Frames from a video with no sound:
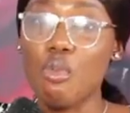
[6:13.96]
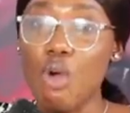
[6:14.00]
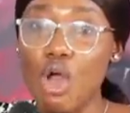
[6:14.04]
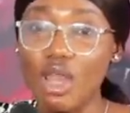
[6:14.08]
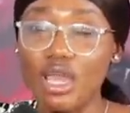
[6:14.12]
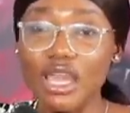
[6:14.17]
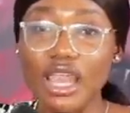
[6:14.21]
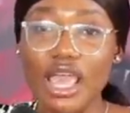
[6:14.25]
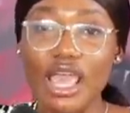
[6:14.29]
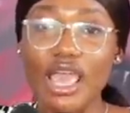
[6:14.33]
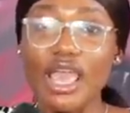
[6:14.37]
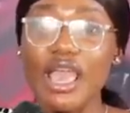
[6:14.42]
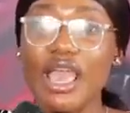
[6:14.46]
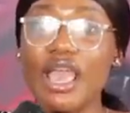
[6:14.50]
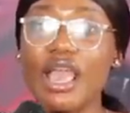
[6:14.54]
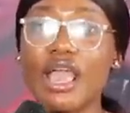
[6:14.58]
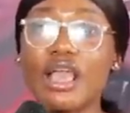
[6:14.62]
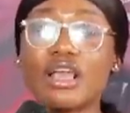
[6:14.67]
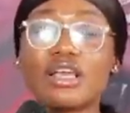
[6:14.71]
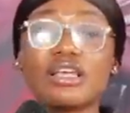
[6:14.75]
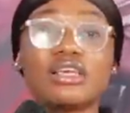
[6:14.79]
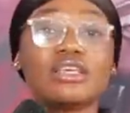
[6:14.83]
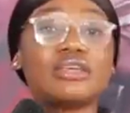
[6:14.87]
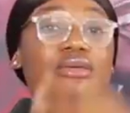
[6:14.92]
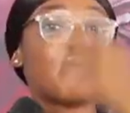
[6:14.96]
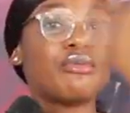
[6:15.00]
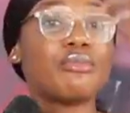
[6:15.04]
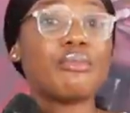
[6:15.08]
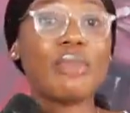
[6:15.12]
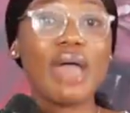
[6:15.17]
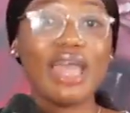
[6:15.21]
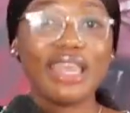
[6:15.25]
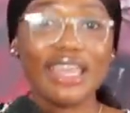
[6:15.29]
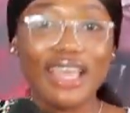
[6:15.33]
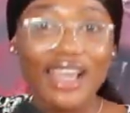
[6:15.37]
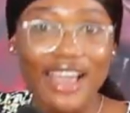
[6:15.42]
Mole
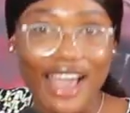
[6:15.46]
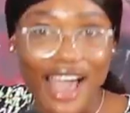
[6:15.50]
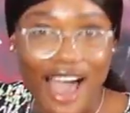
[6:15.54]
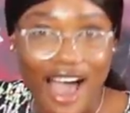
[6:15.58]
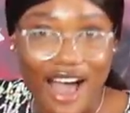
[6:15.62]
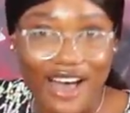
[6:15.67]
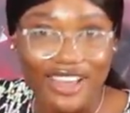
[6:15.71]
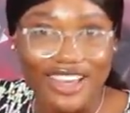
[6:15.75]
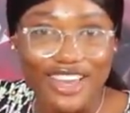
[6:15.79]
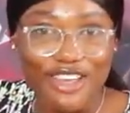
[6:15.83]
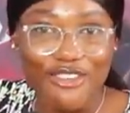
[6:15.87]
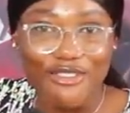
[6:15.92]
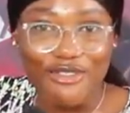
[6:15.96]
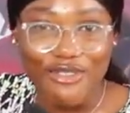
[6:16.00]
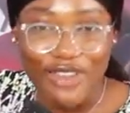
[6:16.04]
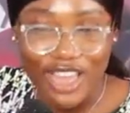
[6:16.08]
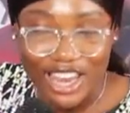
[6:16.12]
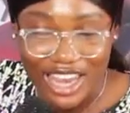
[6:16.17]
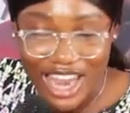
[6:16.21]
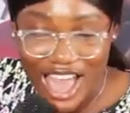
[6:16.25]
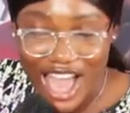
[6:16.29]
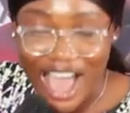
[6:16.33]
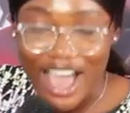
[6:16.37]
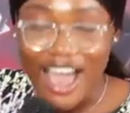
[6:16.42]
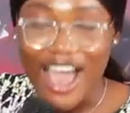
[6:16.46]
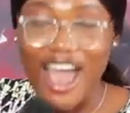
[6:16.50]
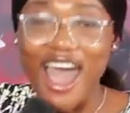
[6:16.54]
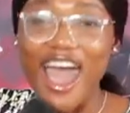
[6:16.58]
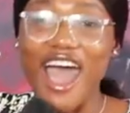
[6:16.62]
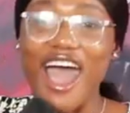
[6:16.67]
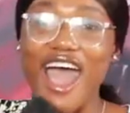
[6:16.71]
medical ne fella